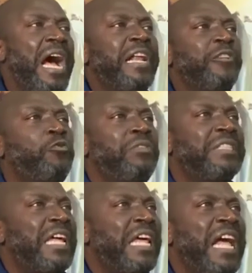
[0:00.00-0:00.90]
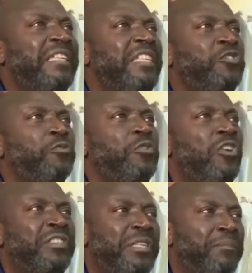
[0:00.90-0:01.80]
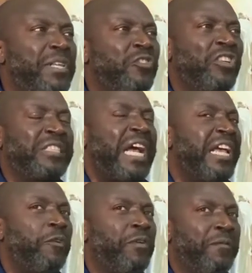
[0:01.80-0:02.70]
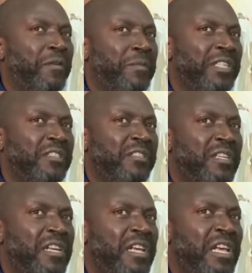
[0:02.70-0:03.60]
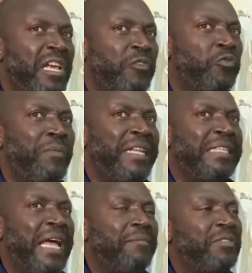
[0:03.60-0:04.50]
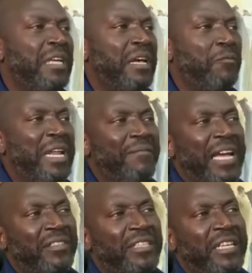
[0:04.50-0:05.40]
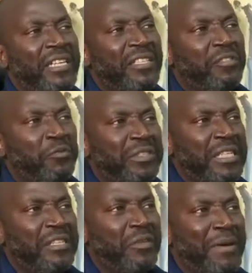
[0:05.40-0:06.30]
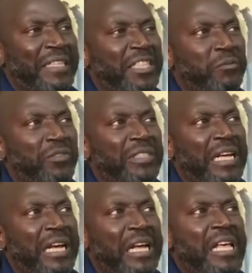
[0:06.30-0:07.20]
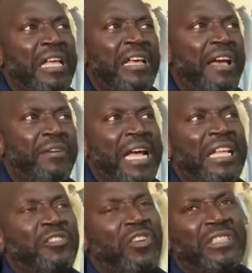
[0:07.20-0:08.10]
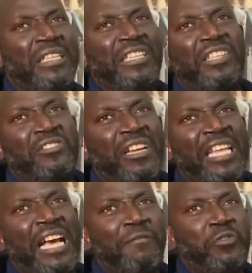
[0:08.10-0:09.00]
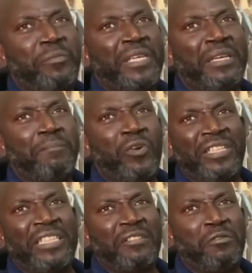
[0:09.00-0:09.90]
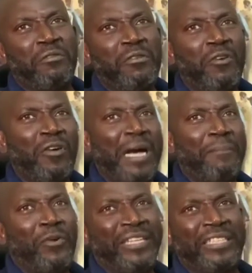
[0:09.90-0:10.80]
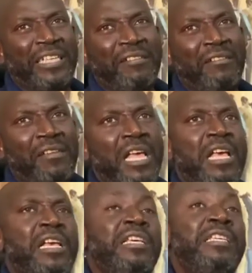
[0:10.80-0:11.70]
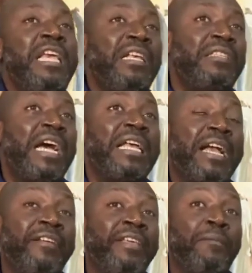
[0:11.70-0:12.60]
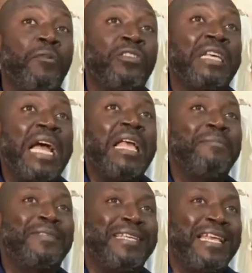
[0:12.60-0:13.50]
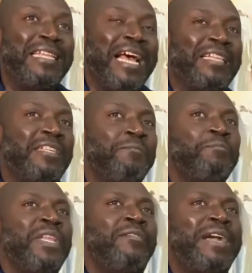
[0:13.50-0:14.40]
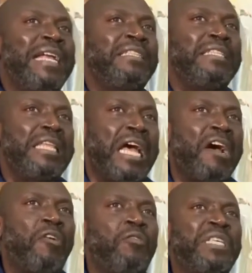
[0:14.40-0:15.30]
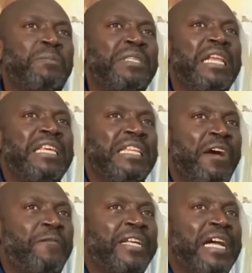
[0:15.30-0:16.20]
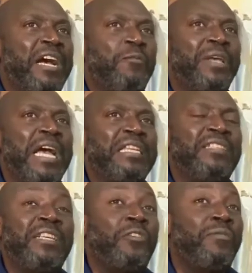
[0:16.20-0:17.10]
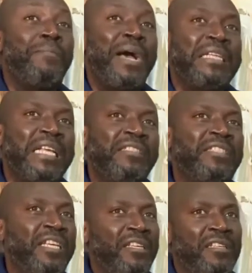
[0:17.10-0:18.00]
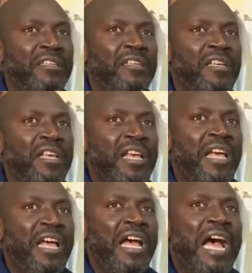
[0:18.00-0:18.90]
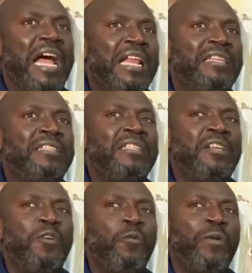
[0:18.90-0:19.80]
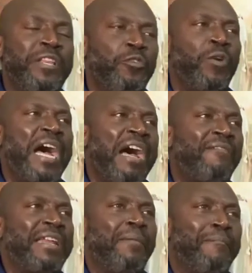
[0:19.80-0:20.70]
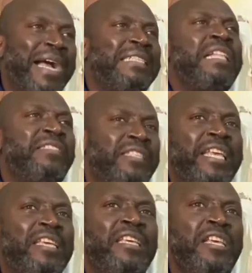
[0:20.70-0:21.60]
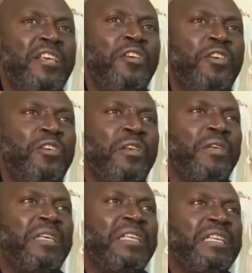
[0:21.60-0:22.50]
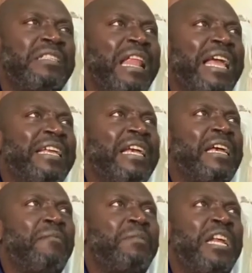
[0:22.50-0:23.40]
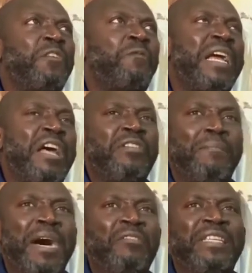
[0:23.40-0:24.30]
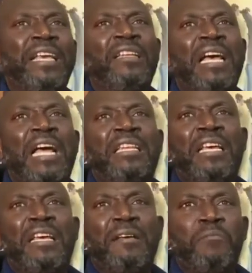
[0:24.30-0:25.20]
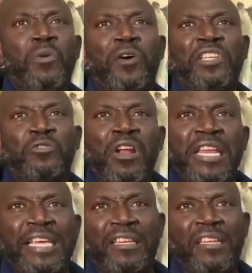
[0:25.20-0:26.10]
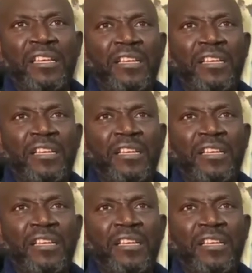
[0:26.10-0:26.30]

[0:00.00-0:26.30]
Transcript: And the truth is that an artist should not simply just shy away from it. Too many times, whenever I say this, you see some artists will say, every art doesn't necessarily have to be political or apolitical. Yes, I agree, but I am saying that right now, especially in Africa, we are in a state of emergency. And when you have an emergency, it's like there is fire on the mountain and nobody's running.